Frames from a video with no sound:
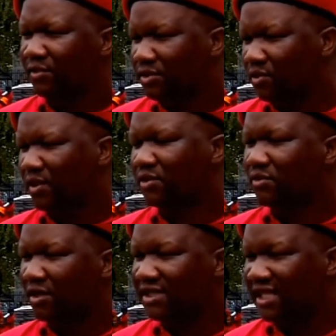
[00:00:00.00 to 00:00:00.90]
we do
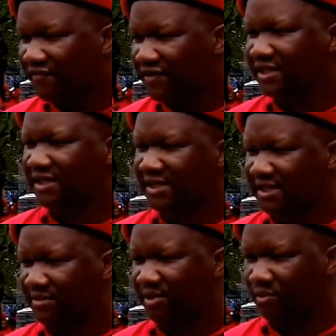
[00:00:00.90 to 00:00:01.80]
what we call
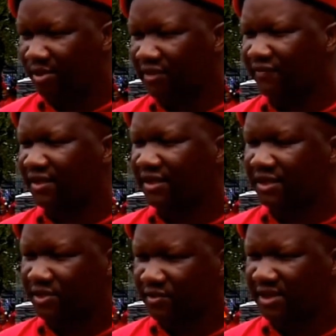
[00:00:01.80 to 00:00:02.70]
self-criticism and part of
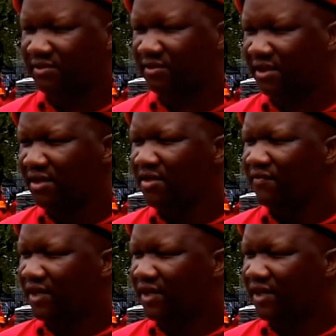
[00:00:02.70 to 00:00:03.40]
the issues that we